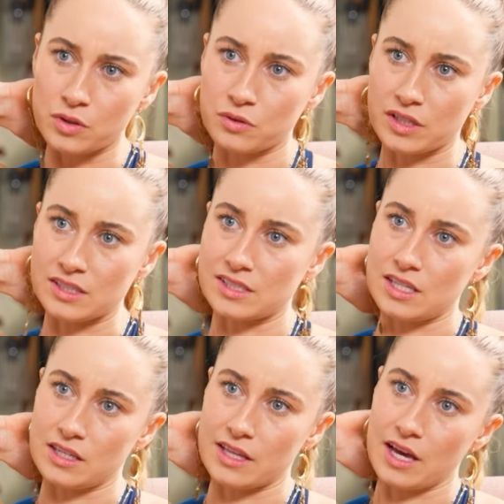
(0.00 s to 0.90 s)
you can
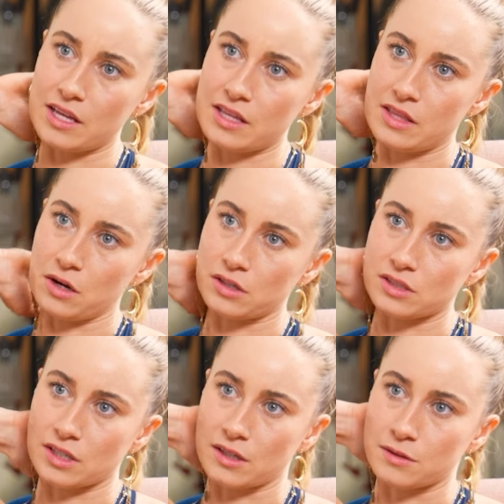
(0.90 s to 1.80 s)
see that
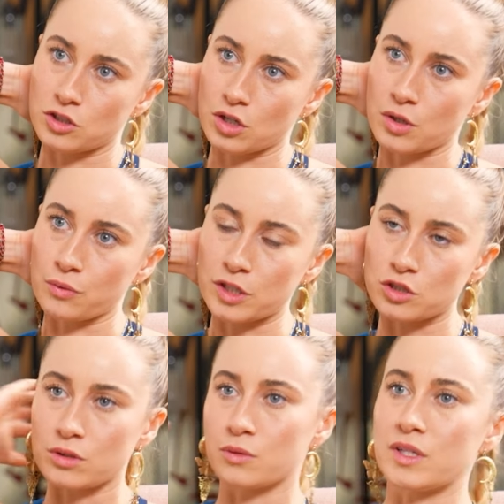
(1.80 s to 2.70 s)
there's a certain
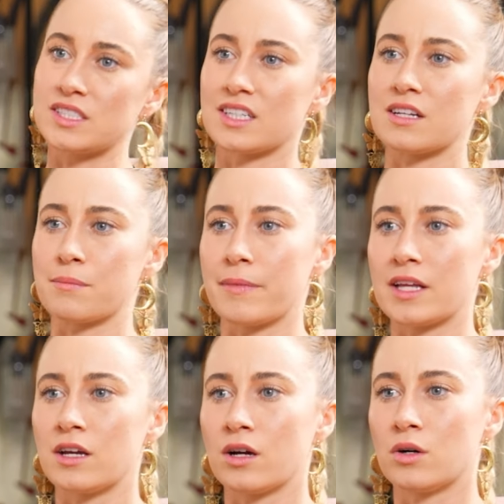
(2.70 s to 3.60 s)
ritual that we did in a
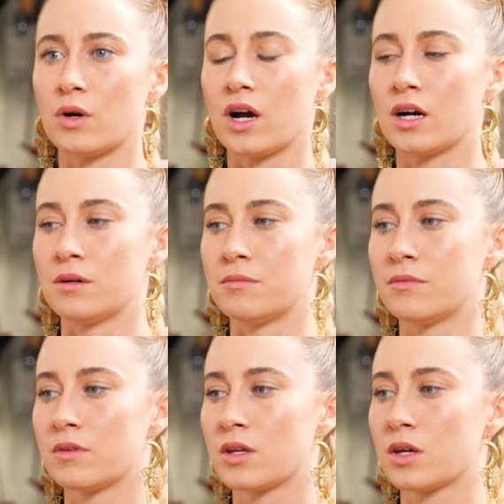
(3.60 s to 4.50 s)
meadow
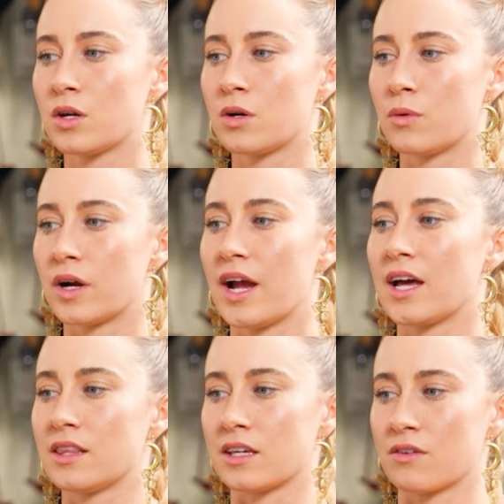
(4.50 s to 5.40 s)
um, where I
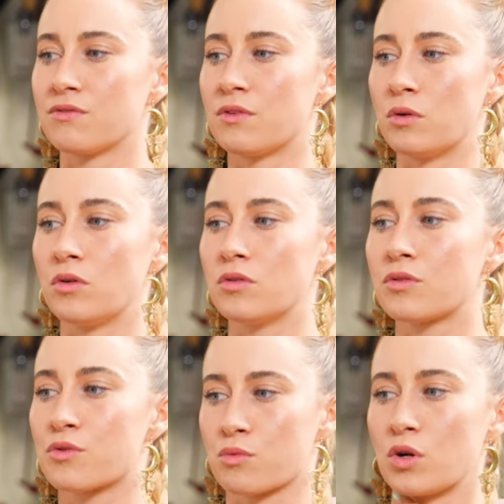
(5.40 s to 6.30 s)
had like a full
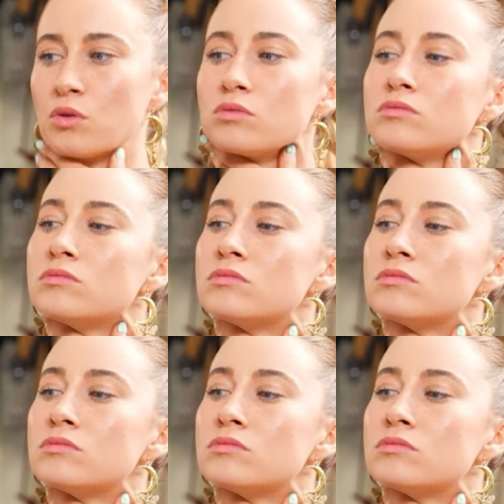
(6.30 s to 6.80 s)
throat